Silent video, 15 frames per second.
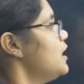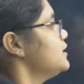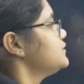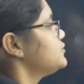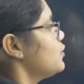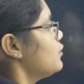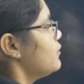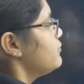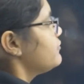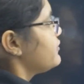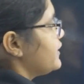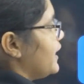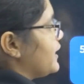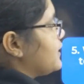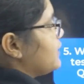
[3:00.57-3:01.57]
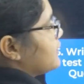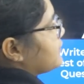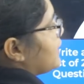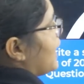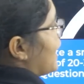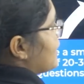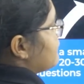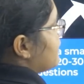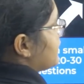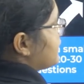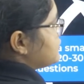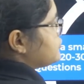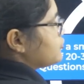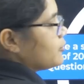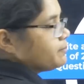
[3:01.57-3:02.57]
so select the high
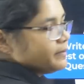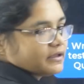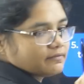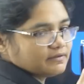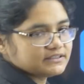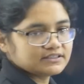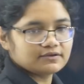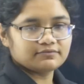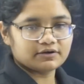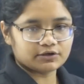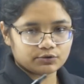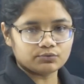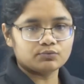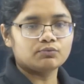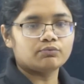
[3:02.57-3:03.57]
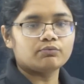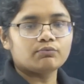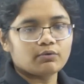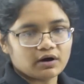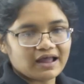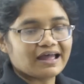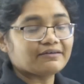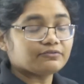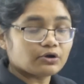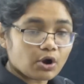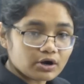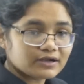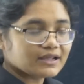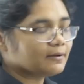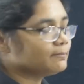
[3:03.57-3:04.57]
weightage topic whichever you have
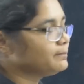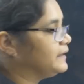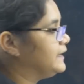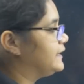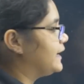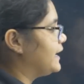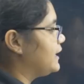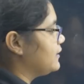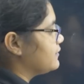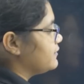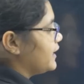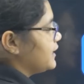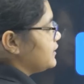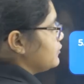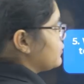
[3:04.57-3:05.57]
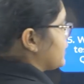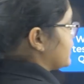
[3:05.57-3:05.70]
not completed, then you